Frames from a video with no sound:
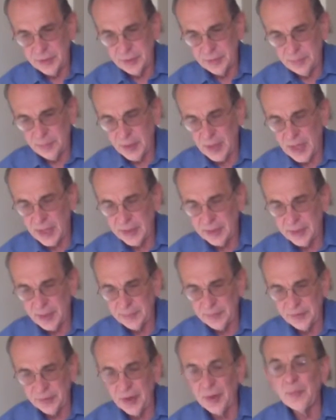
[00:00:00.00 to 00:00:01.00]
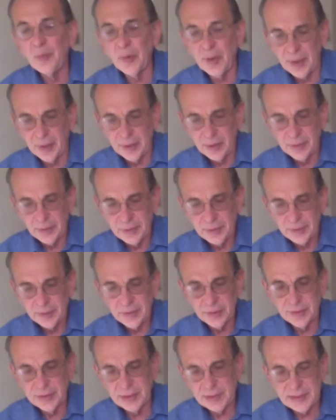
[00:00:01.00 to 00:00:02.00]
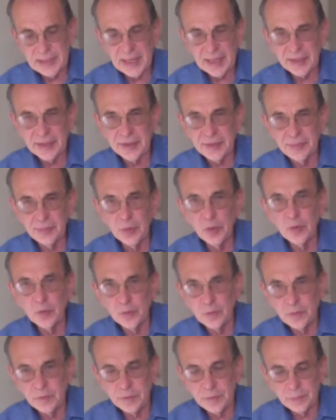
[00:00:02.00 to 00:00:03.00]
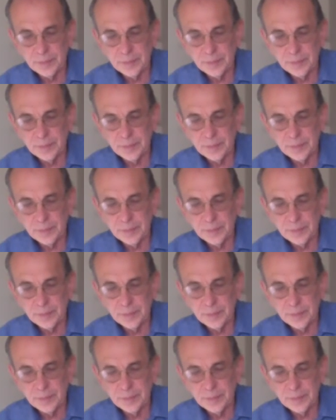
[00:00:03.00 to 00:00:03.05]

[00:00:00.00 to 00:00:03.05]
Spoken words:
piled up somewhere so that can move.